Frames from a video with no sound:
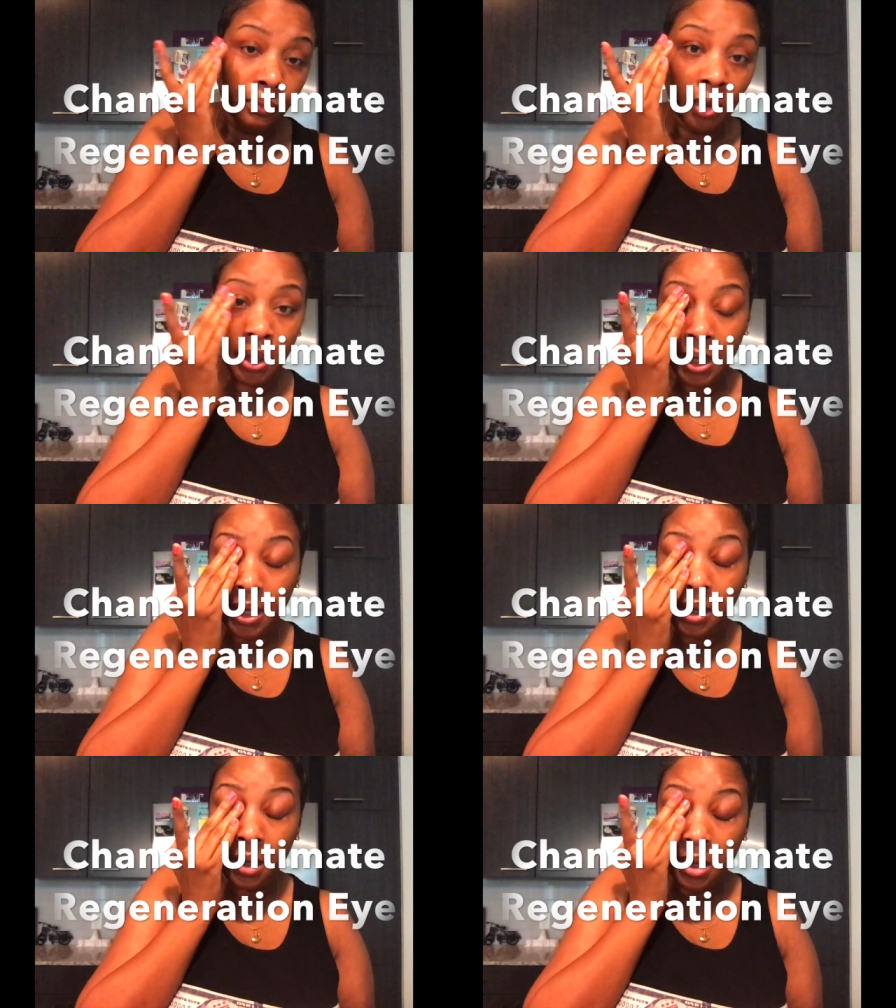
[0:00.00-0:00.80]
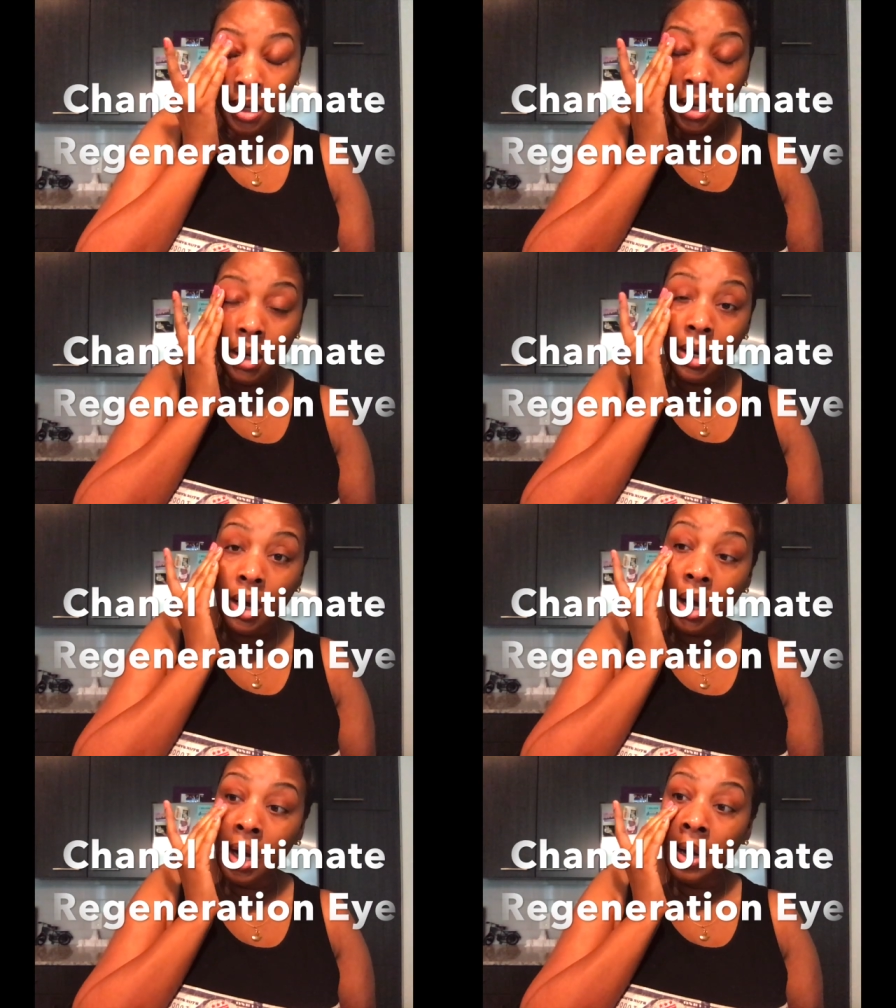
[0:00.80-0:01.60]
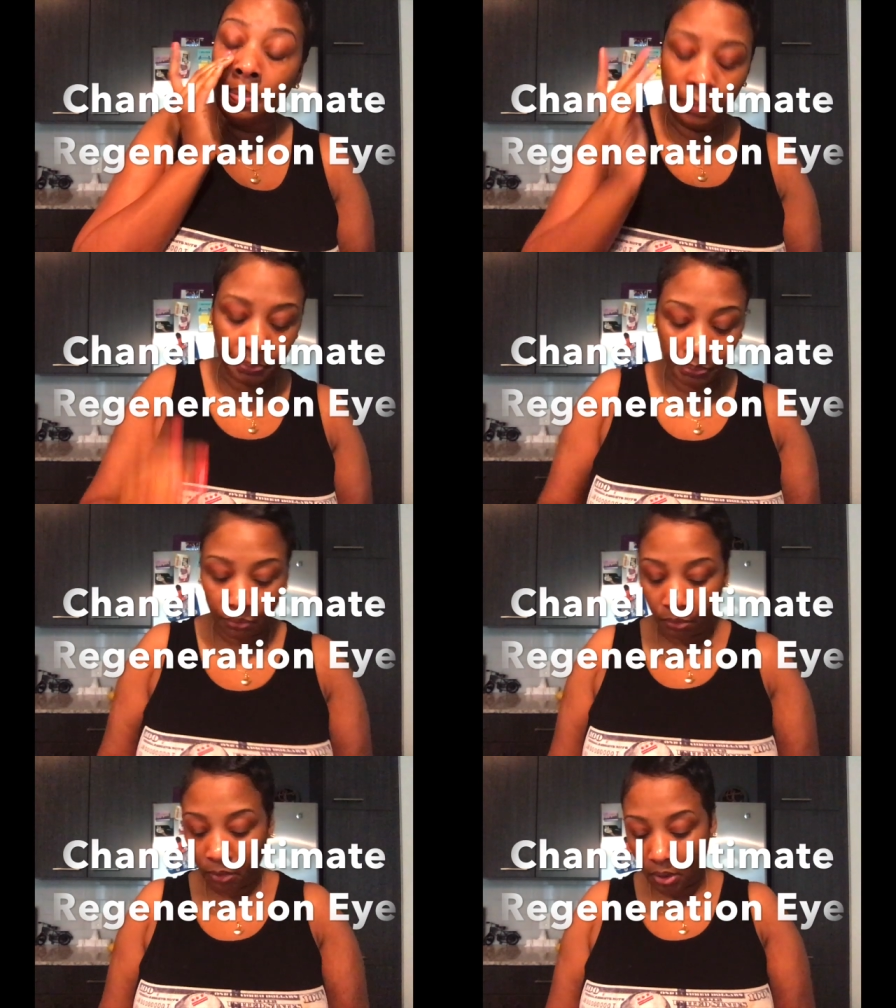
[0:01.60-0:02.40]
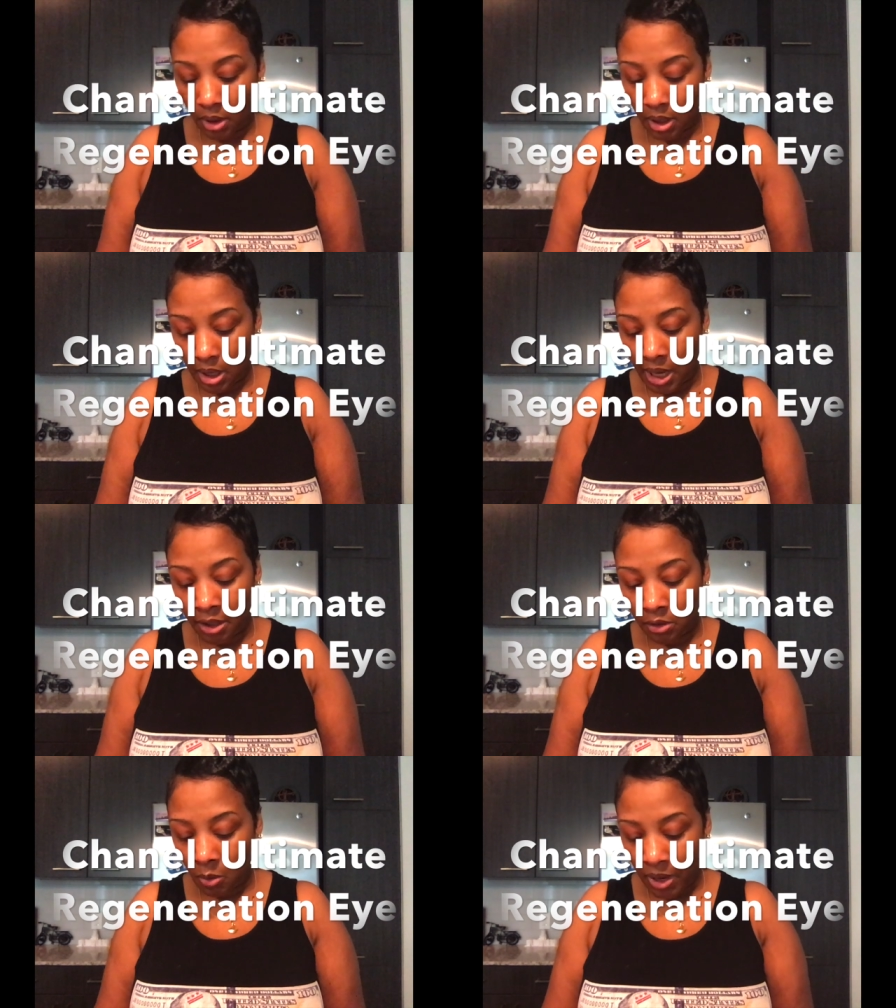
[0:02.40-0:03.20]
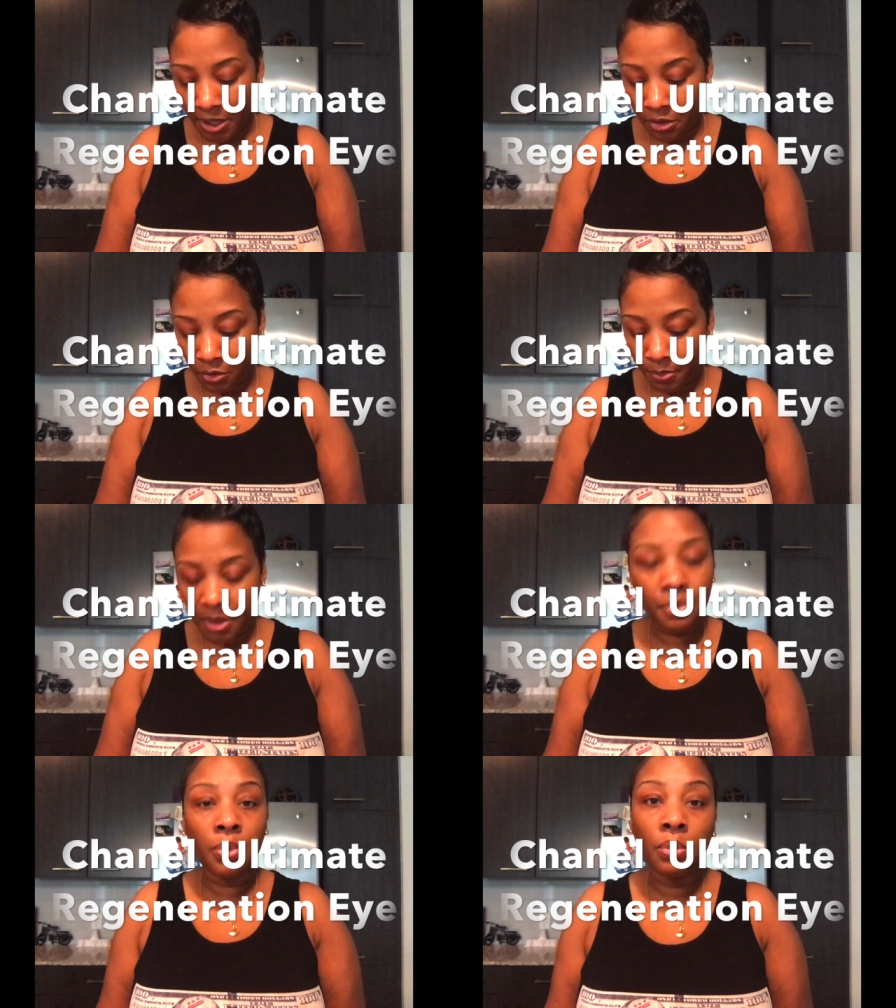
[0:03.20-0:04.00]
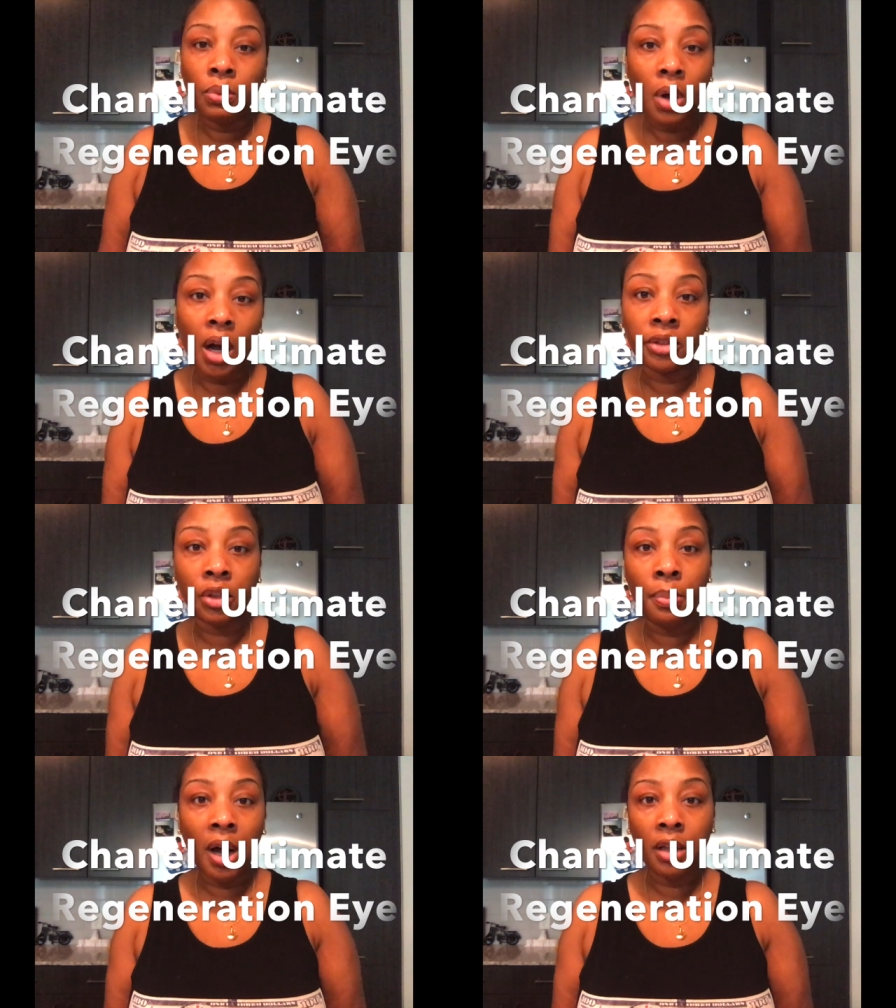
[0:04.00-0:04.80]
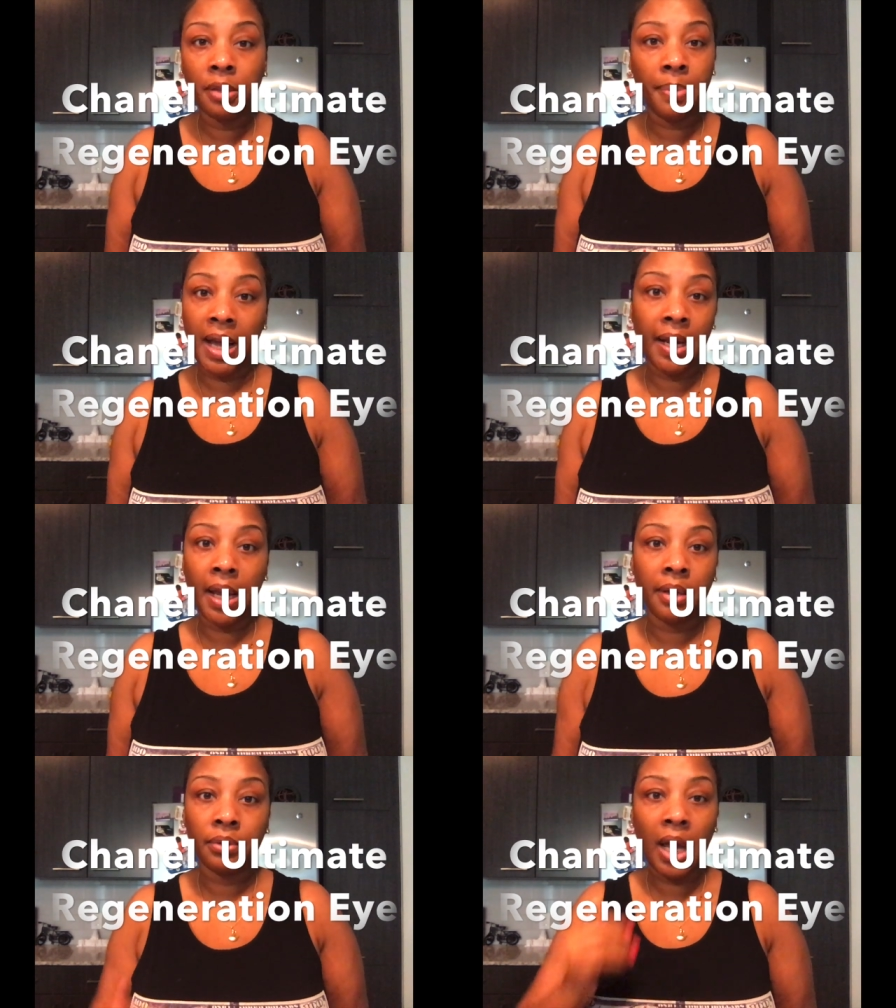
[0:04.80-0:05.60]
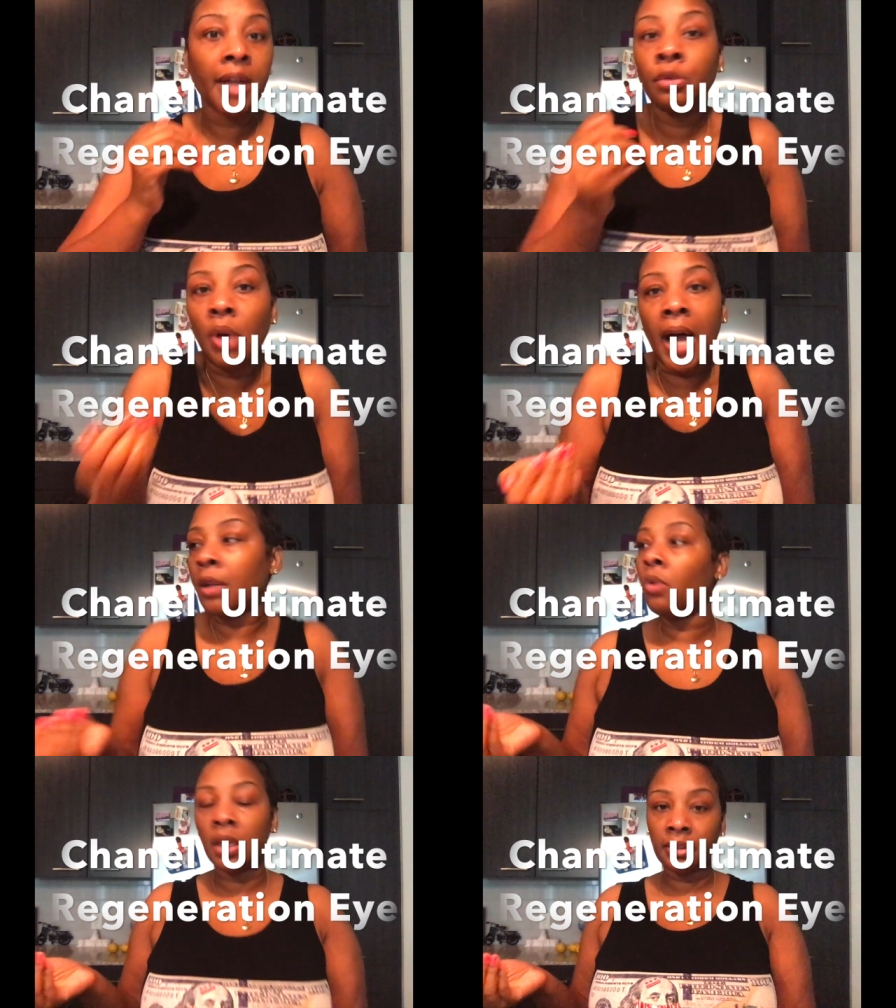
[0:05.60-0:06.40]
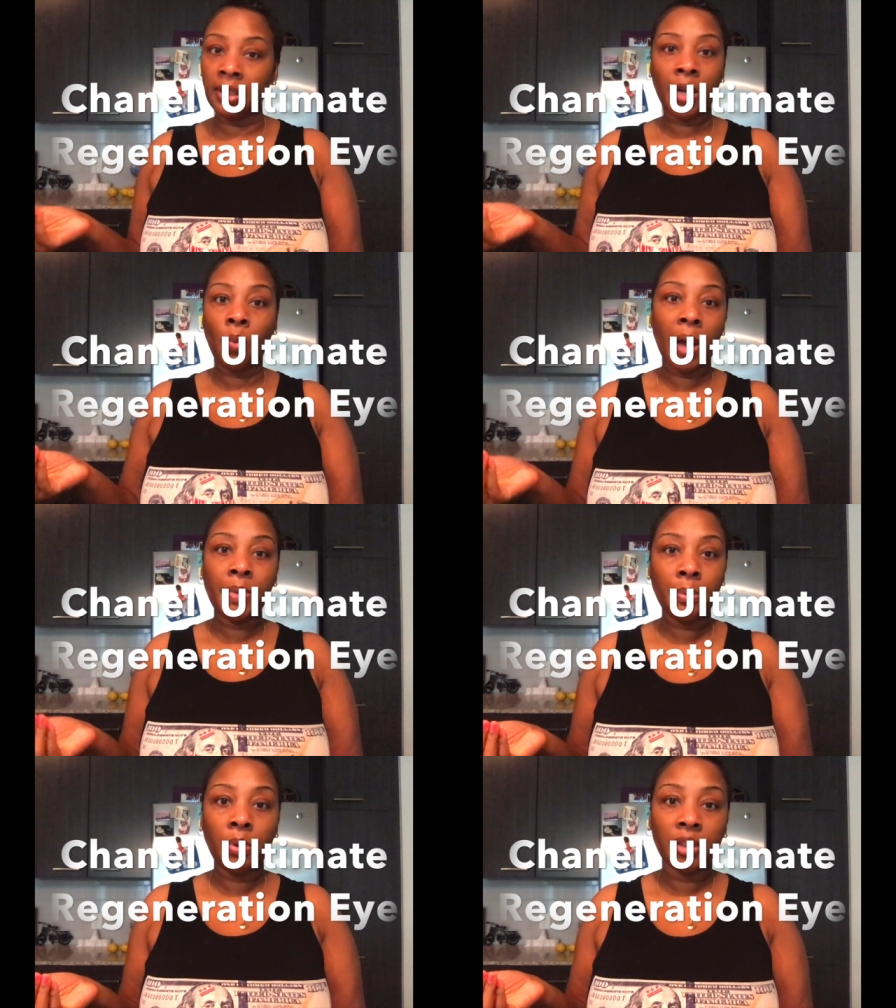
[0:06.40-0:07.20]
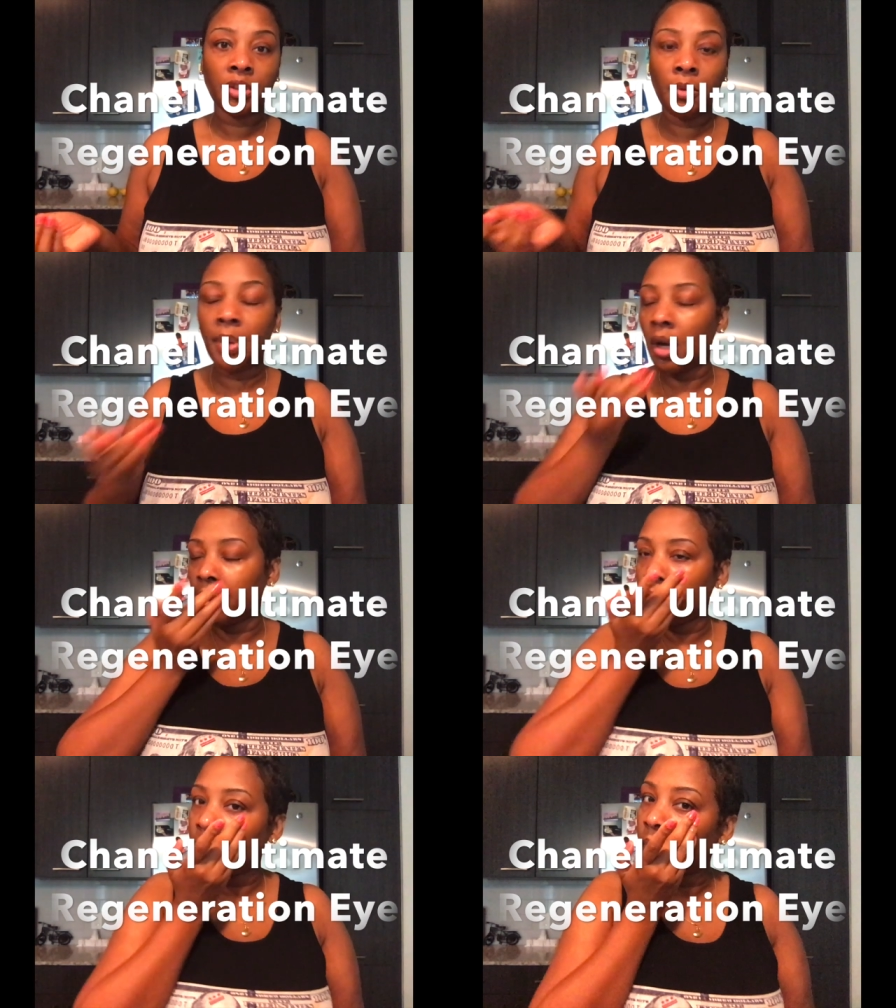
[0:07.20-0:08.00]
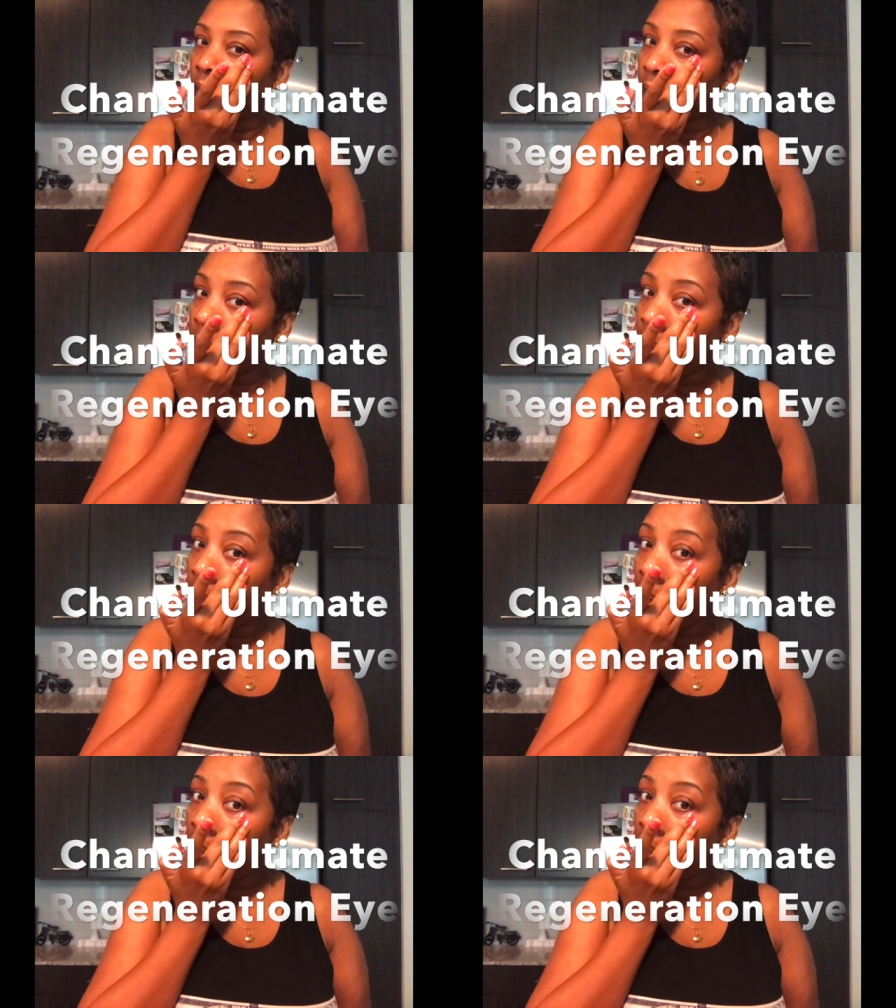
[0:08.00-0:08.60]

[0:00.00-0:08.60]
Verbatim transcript: Okay? Um, I don't know why you people are so bothered by that. I don't I don't understand why people are so bothered, right?